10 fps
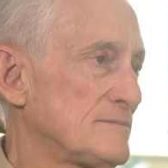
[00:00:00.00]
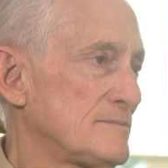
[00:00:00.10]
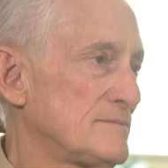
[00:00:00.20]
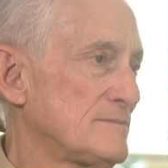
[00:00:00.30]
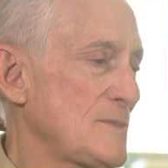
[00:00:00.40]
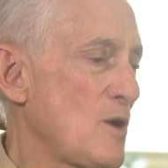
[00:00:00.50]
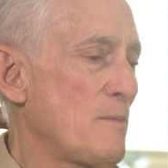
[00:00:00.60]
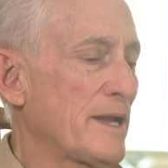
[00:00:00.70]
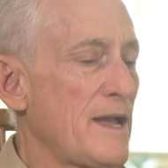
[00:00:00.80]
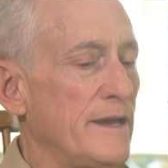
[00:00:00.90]
their kidney? Oh
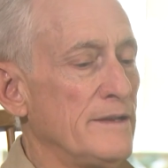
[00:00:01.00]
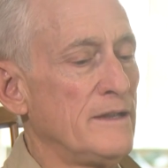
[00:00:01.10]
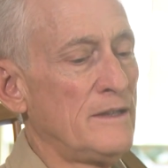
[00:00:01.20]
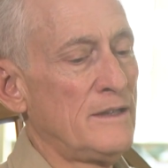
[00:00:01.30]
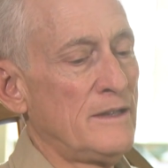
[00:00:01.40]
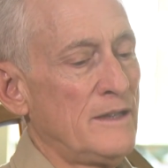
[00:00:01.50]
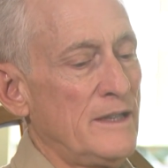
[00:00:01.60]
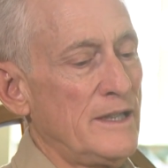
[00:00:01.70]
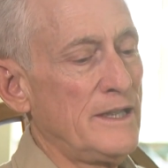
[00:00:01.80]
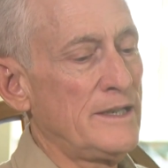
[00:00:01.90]
my God
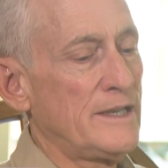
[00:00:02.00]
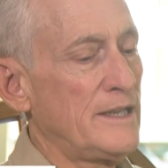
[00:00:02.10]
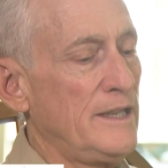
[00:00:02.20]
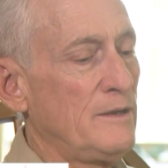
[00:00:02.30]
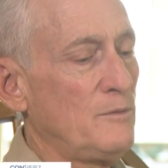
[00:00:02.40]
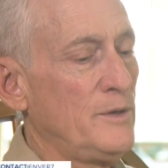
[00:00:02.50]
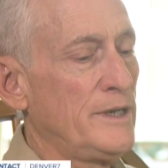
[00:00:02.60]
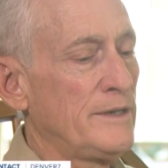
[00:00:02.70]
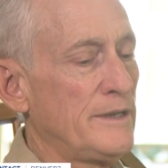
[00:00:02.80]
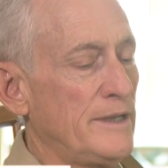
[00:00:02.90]
it, it,
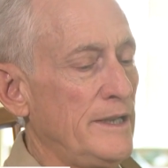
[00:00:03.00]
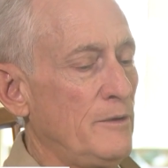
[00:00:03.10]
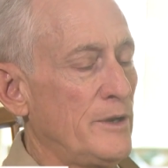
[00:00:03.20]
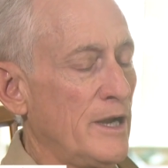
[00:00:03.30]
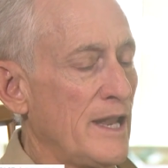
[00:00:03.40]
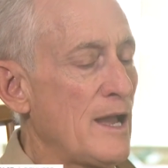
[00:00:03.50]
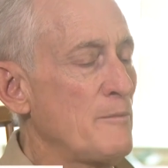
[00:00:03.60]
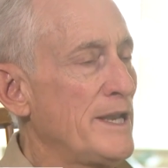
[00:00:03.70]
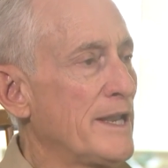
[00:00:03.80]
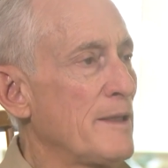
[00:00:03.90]
would, it would allow
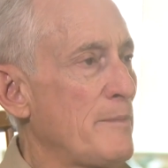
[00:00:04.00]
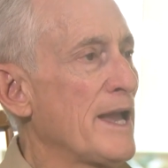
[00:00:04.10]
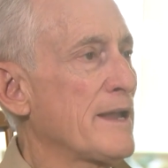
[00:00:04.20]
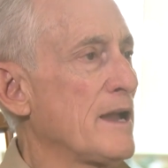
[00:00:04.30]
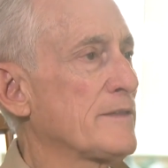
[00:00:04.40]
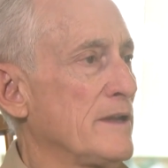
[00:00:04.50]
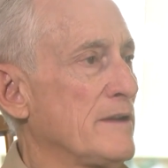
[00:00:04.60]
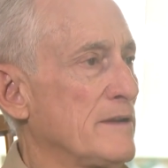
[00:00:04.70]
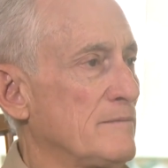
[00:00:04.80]
me to get back out there.